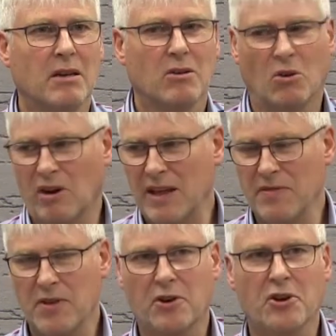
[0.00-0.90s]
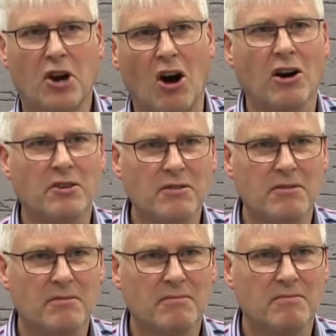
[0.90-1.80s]
or in their garden,
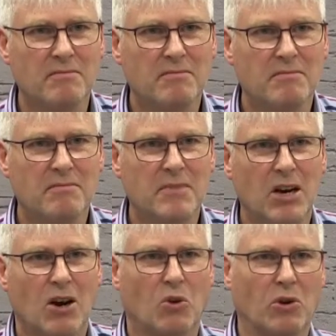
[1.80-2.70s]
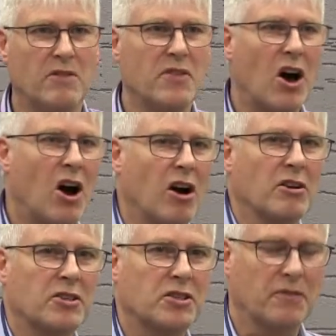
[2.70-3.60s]
or in the
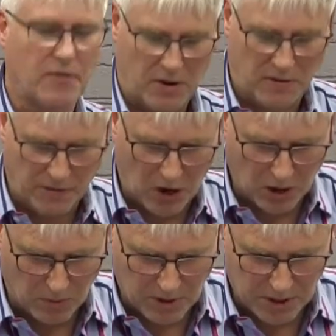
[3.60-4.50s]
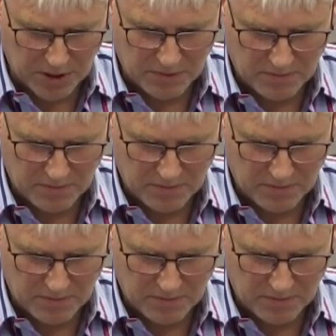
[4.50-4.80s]
hearts of their followers.